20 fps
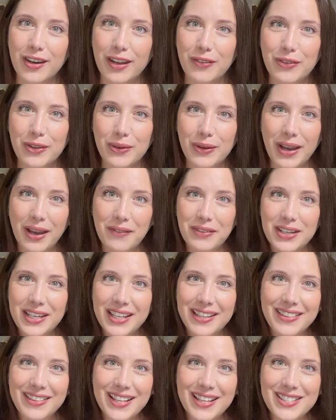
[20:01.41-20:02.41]
If you haven't
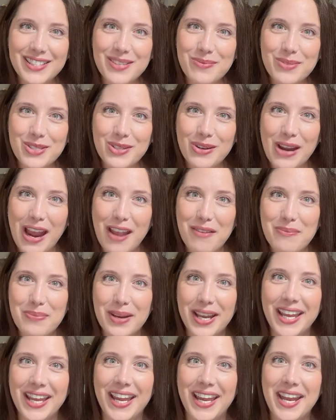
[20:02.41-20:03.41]
hit that subscribe
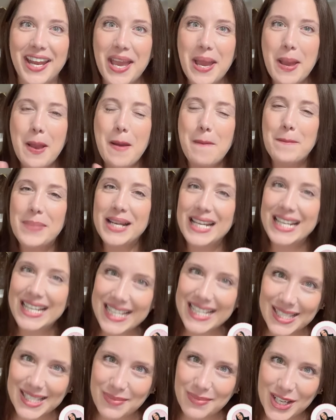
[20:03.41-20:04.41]
button,
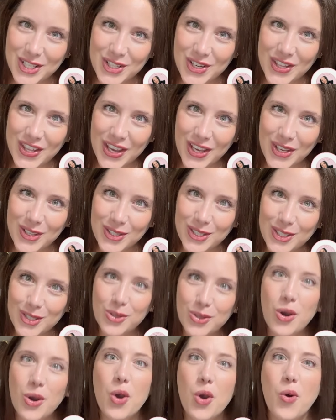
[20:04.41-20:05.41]
please make sure that you
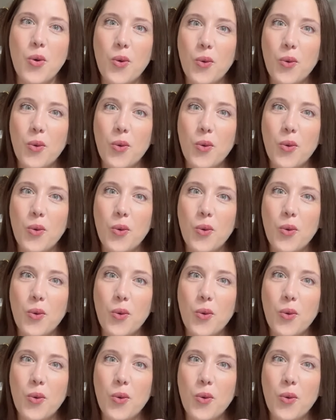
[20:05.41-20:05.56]
do.